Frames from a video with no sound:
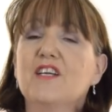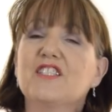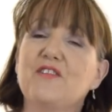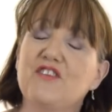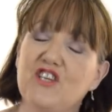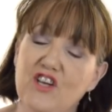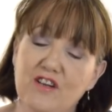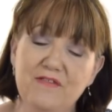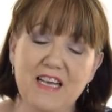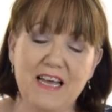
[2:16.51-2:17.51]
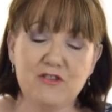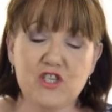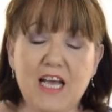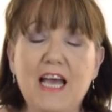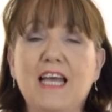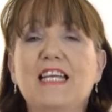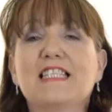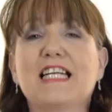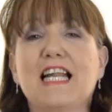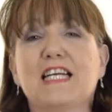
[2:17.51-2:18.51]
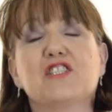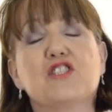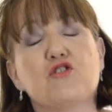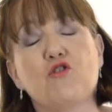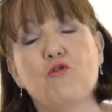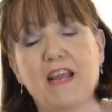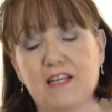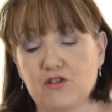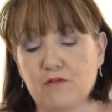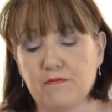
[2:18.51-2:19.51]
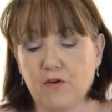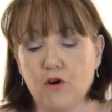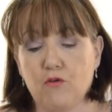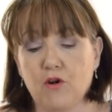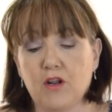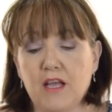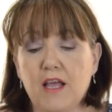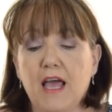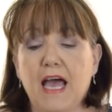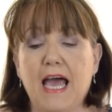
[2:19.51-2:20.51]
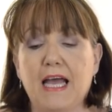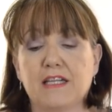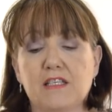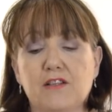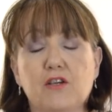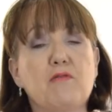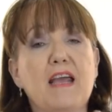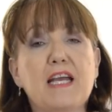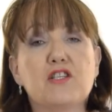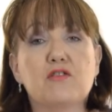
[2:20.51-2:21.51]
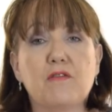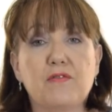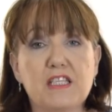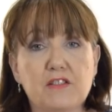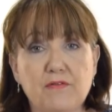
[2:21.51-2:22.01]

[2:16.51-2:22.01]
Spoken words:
So the Girl of Now Shine is classed as an Oriental Floral. And the creator of this